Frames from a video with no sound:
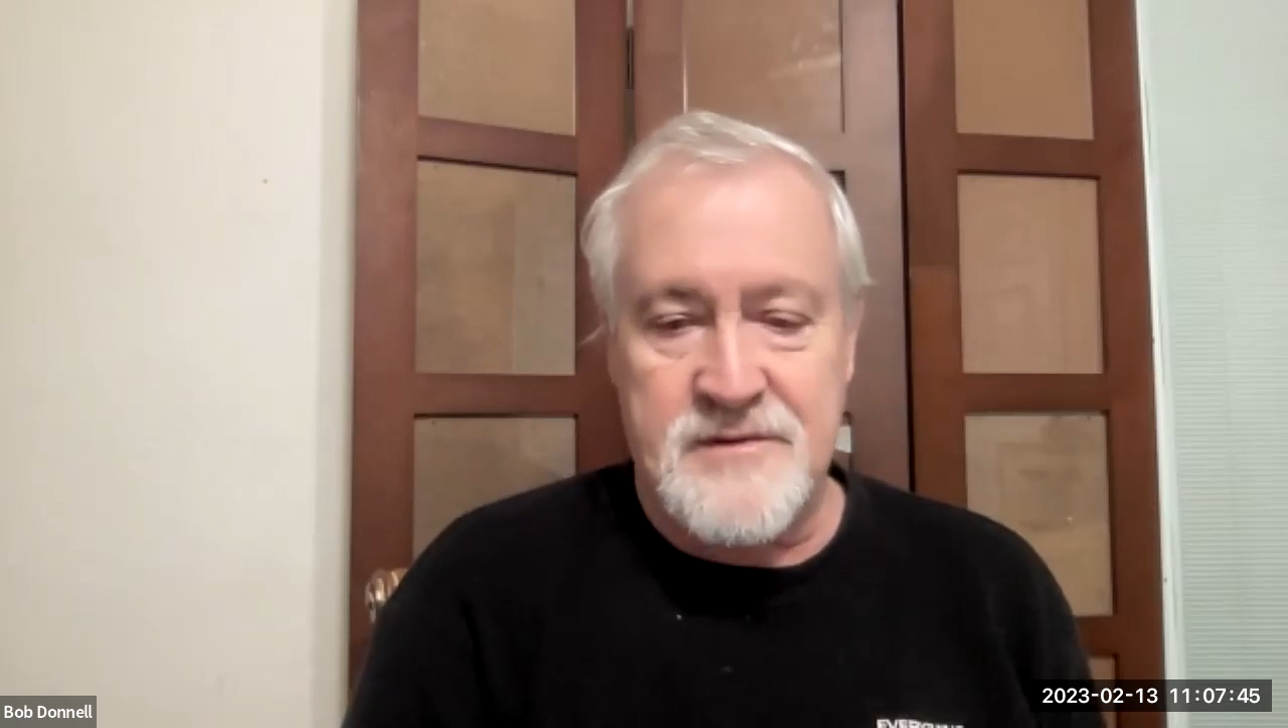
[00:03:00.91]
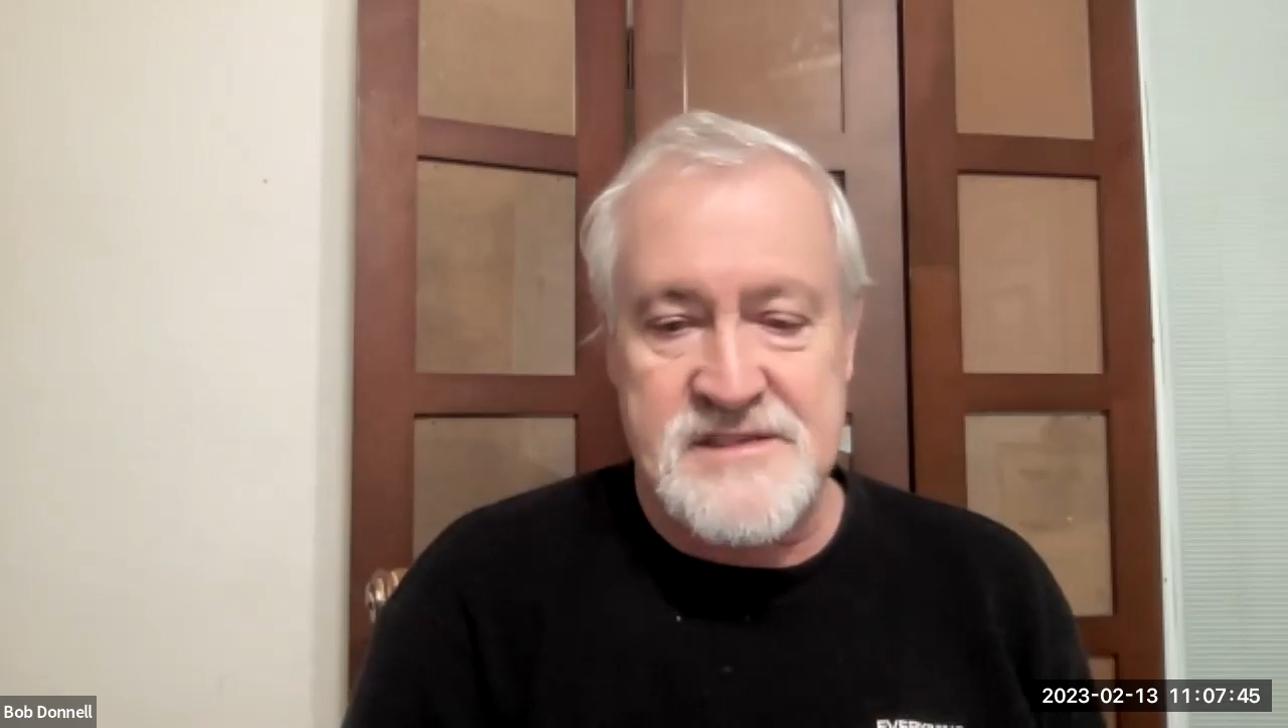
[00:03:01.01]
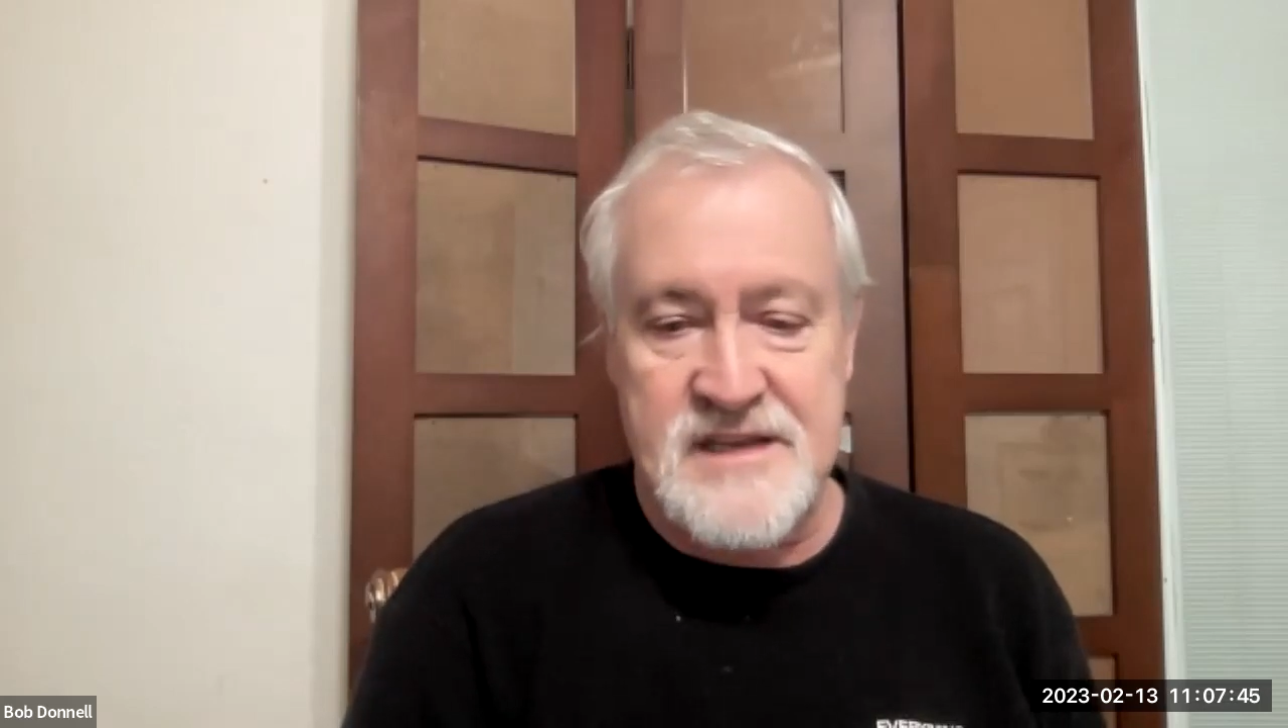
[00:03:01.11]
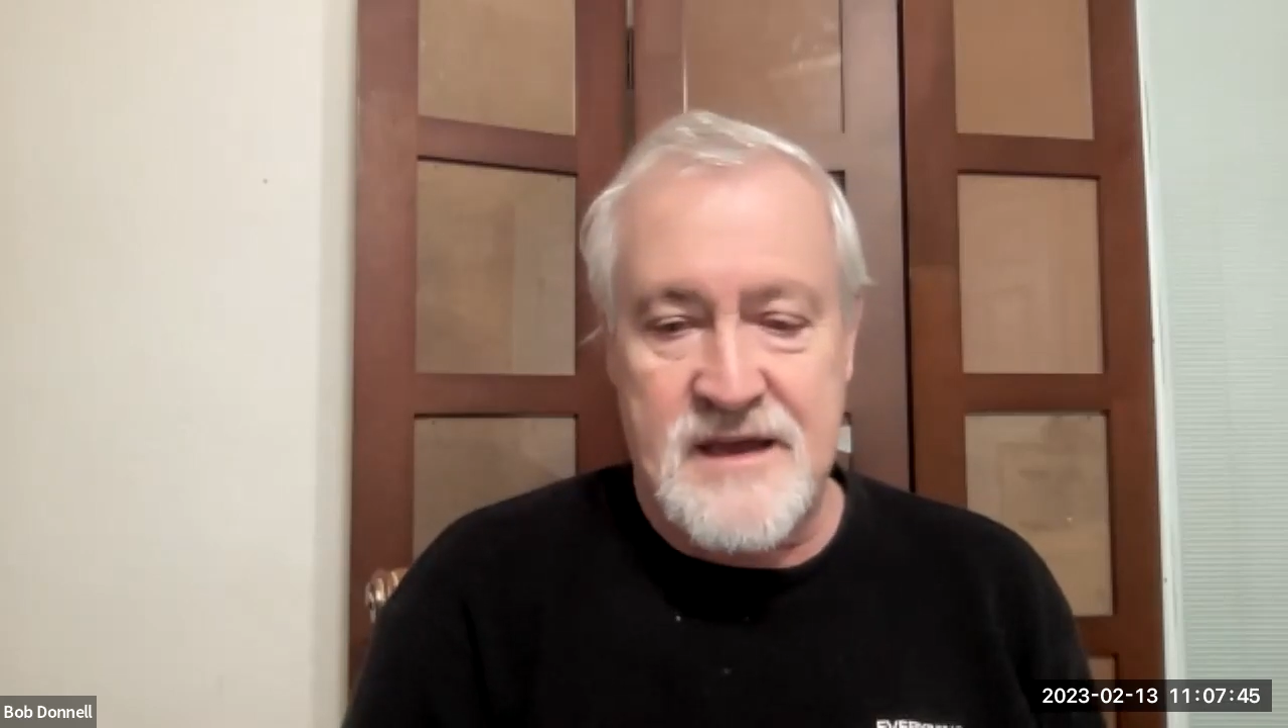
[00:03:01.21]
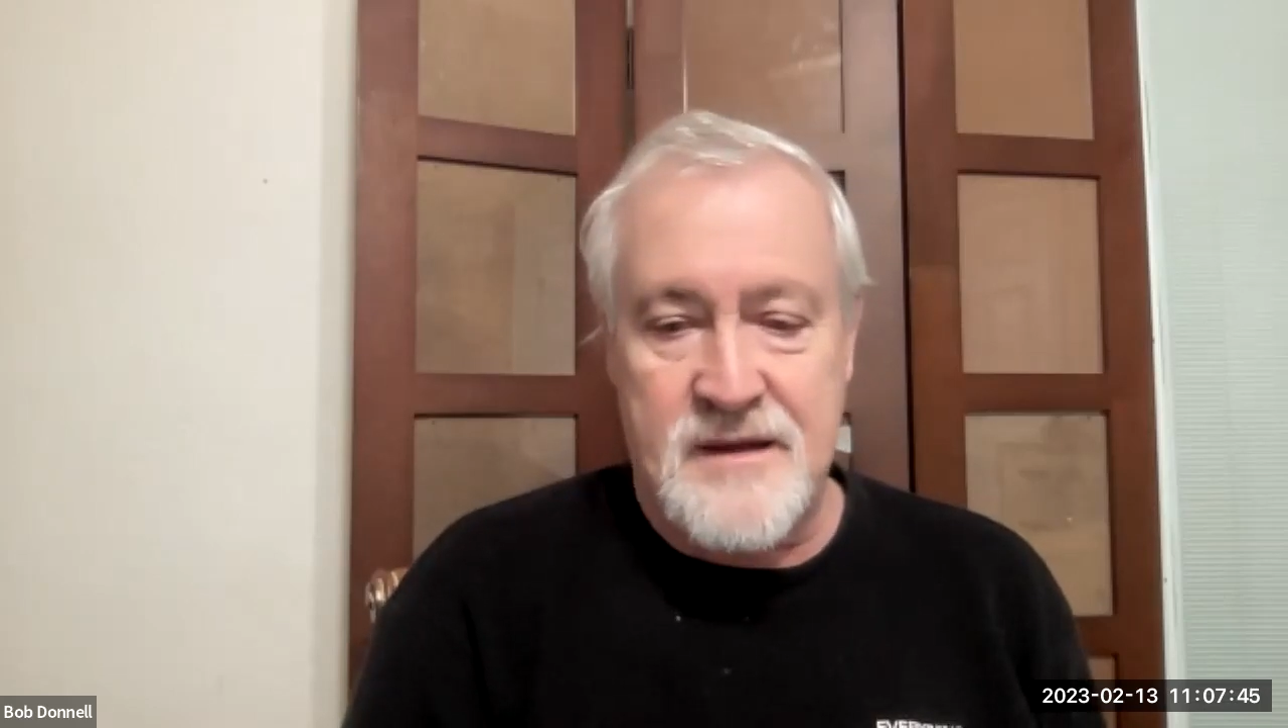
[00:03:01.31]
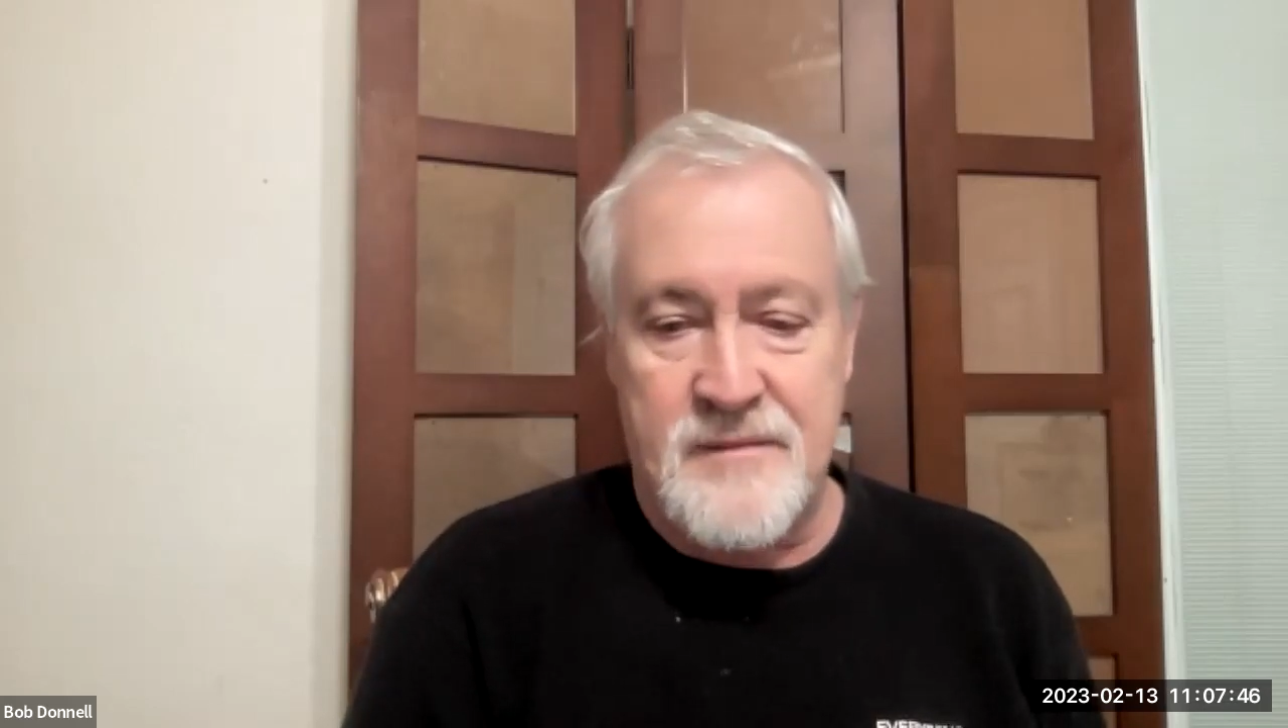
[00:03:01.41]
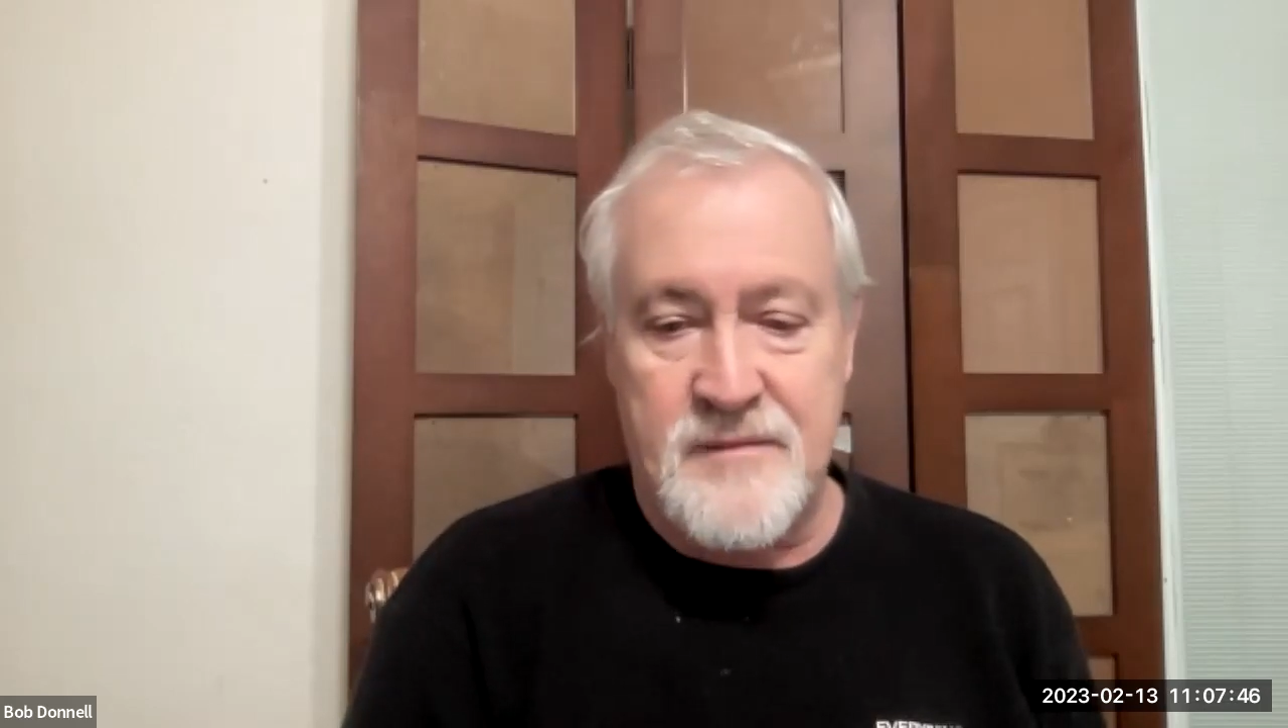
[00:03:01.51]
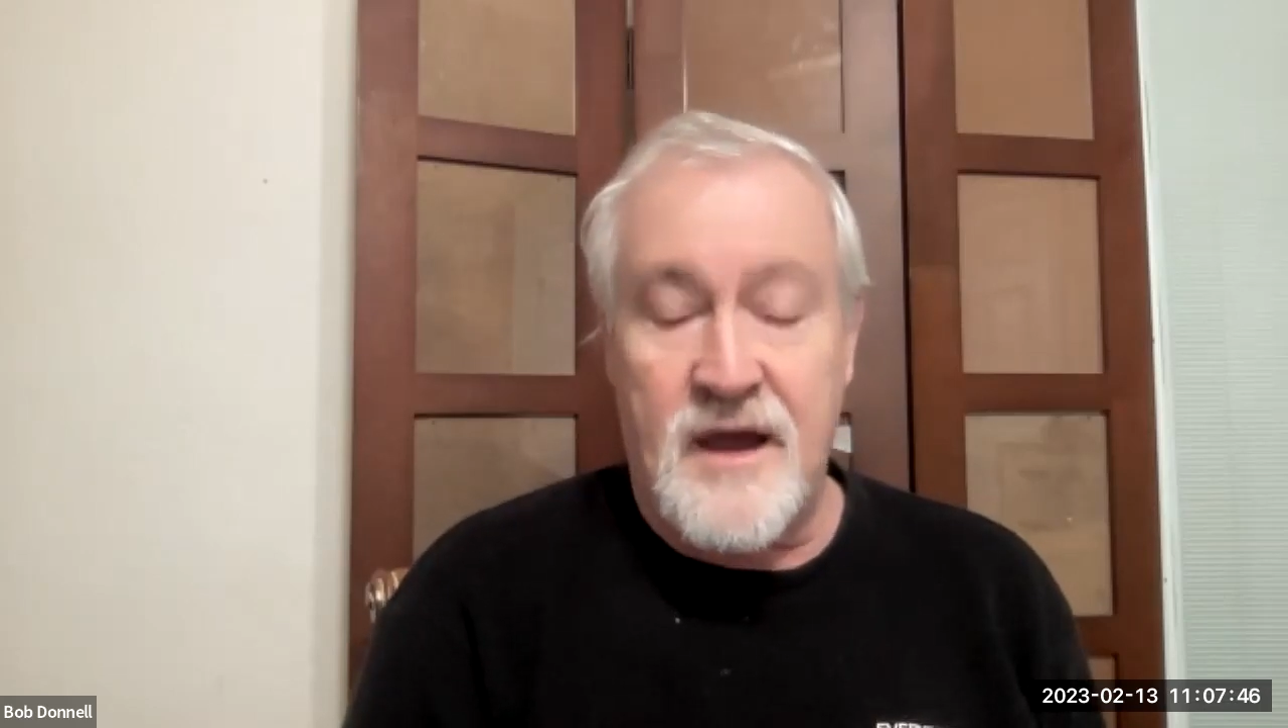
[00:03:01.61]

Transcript: was um,